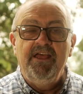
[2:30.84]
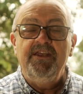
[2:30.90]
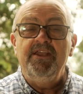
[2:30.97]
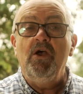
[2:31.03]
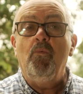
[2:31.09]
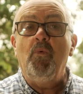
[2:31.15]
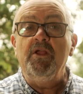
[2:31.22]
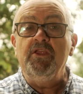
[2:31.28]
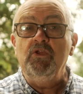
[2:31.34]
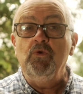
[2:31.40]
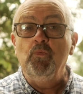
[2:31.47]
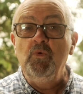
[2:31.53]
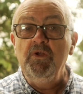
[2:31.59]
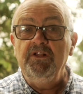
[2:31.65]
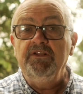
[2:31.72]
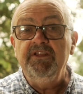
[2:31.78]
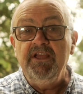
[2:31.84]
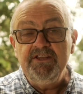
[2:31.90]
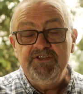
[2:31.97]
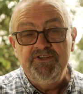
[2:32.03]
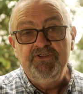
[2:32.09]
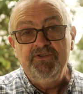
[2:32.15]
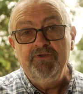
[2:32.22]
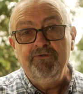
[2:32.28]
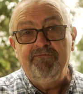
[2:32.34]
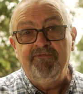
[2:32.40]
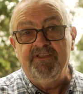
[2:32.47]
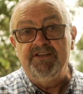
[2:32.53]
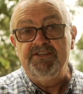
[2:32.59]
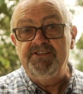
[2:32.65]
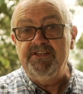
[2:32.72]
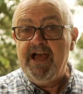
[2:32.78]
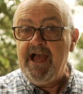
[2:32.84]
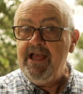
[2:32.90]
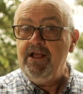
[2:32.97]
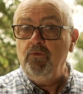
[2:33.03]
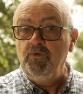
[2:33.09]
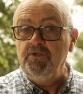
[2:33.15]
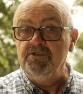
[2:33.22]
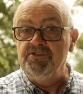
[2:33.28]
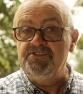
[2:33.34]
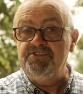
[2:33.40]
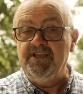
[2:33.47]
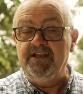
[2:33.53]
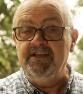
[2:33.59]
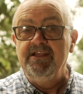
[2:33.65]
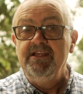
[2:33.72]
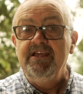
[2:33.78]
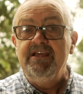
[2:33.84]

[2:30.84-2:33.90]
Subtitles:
Now what you will need to do for the tail wheel set